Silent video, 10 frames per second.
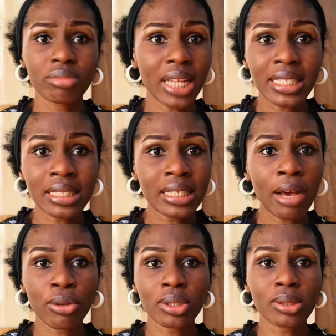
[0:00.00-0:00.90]
that is
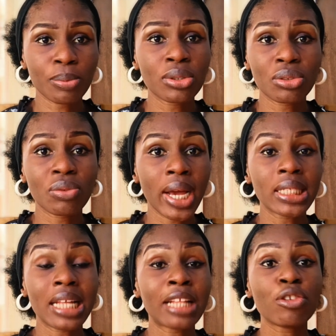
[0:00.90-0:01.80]
how you're supposed to
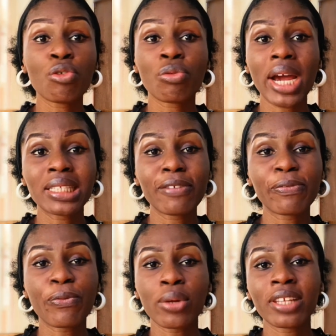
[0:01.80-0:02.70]
write it, and you write it
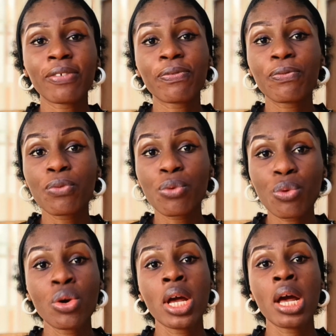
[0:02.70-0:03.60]
for the
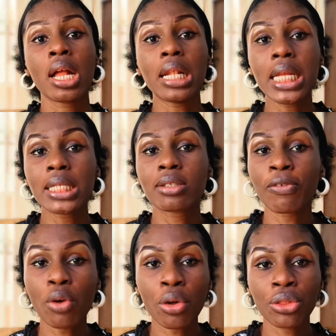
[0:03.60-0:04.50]
full list
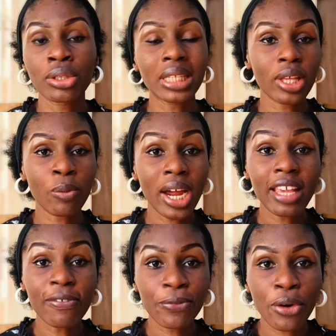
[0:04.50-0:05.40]
of authors that were
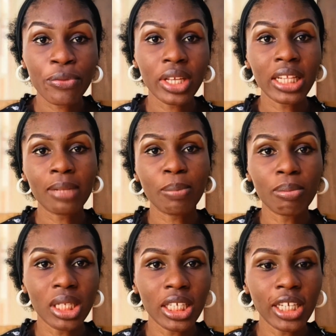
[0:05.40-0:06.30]
involved in that
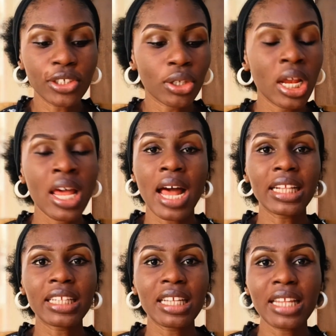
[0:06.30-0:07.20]
publication. And
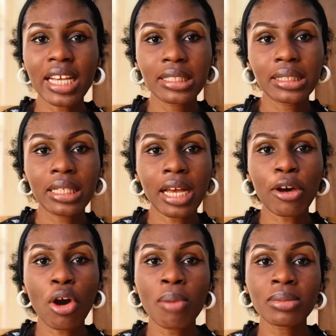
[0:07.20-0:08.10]
then the next thing that
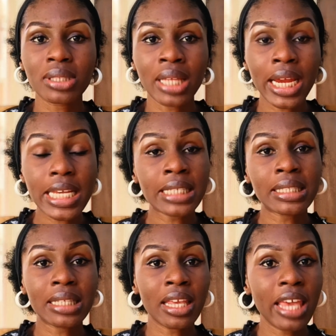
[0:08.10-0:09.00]
comes there
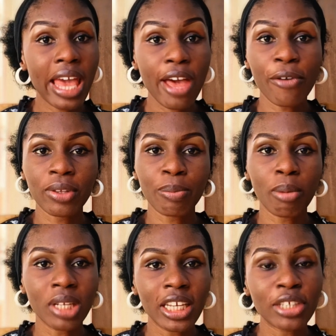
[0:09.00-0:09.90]
is the year of the
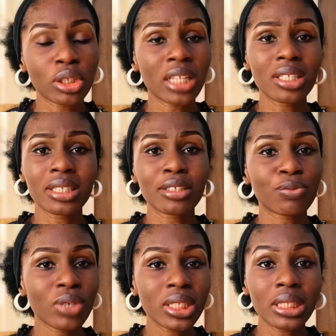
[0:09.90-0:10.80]
publication, and this is
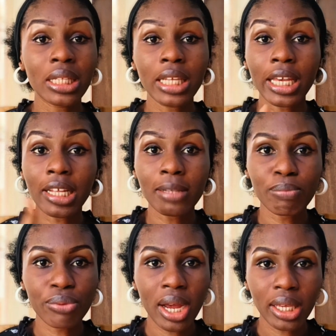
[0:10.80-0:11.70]
written in
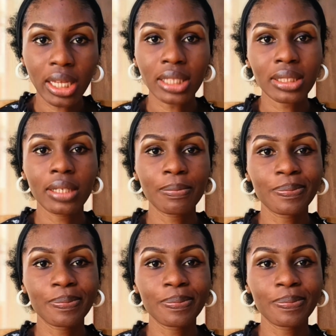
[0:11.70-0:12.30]
brackets.